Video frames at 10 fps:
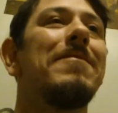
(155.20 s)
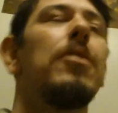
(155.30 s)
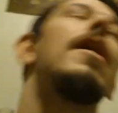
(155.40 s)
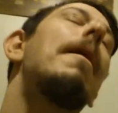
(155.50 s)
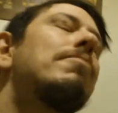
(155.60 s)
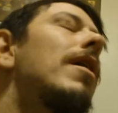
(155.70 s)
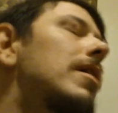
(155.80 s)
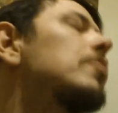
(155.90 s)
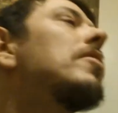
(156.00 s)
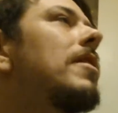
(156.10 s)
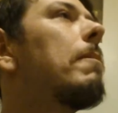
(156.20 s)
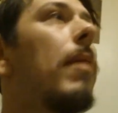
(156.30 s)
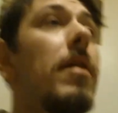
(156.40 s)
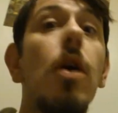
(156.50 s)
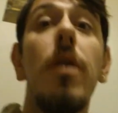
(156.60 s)
Oh, I probably would.
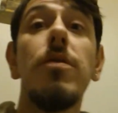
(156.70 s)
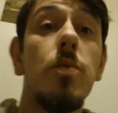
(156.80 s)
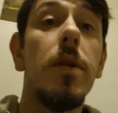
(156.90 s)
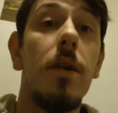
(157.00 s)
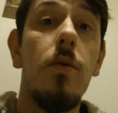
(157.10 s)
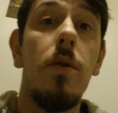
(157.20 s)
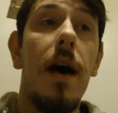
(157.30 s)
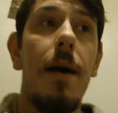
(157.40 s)
But no, it was really cool.